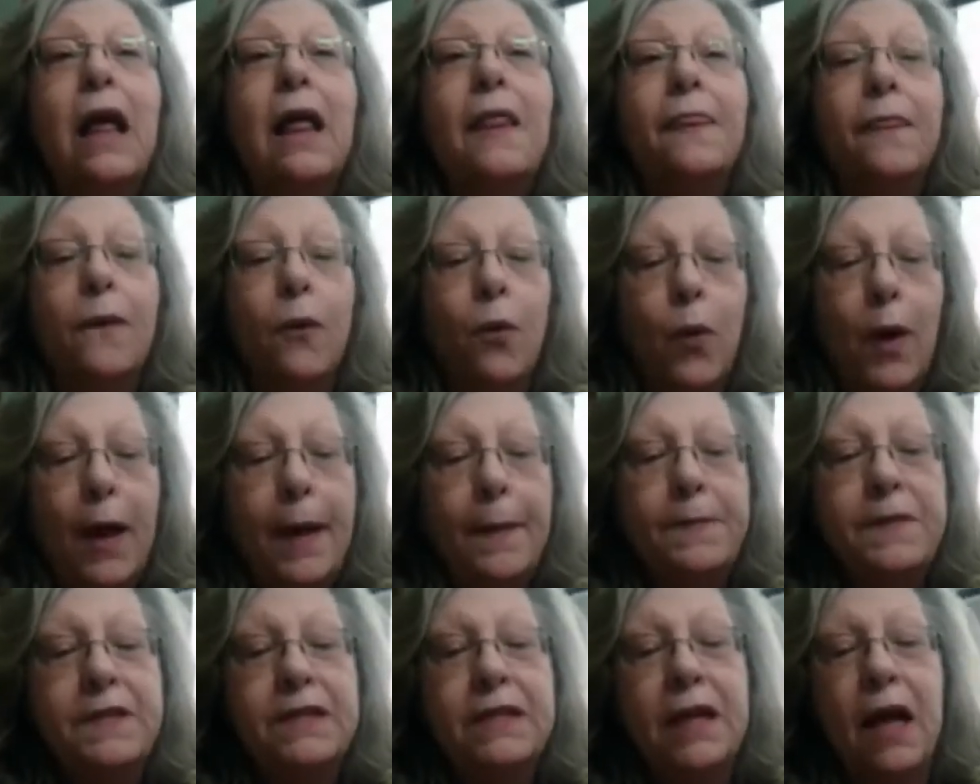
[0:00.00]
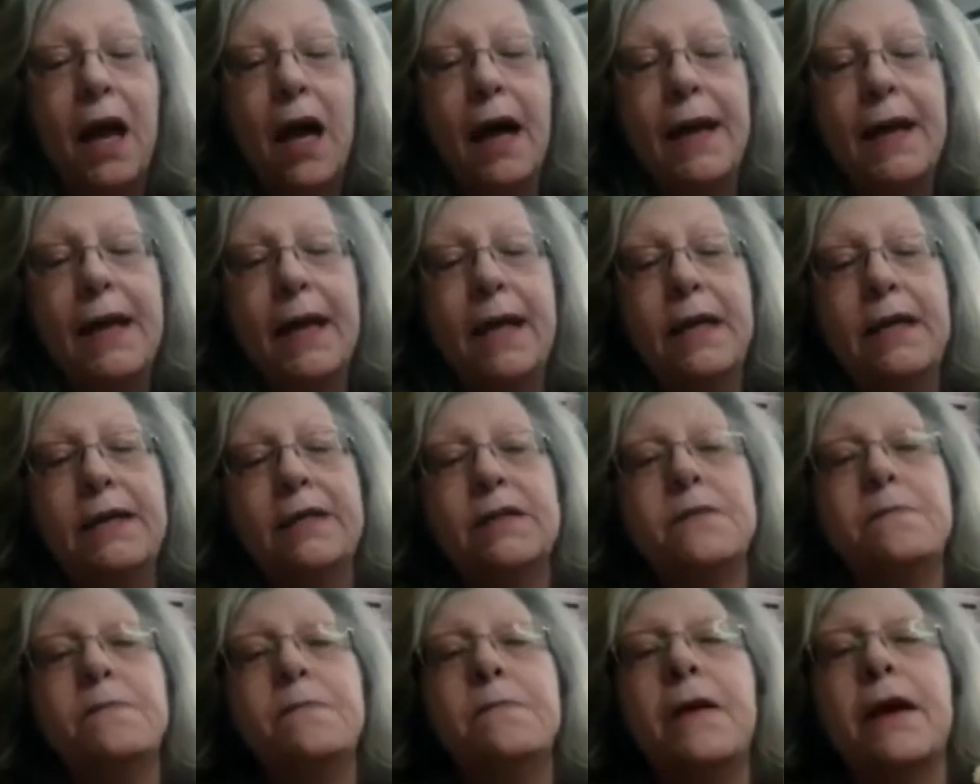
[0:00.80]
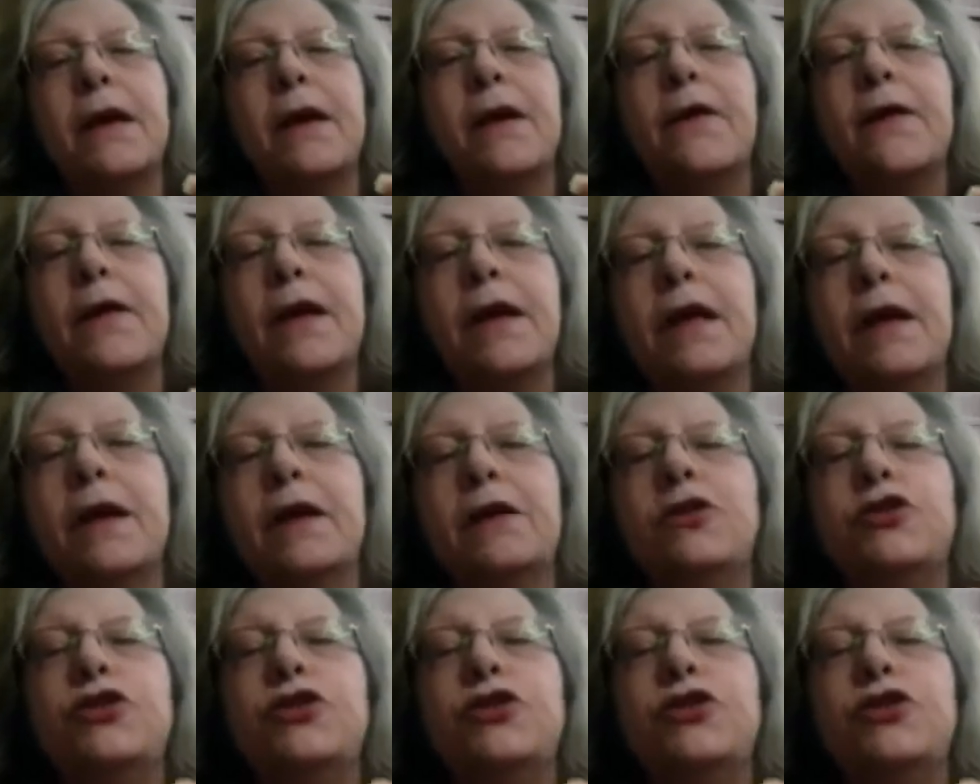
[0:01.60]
The website is Marion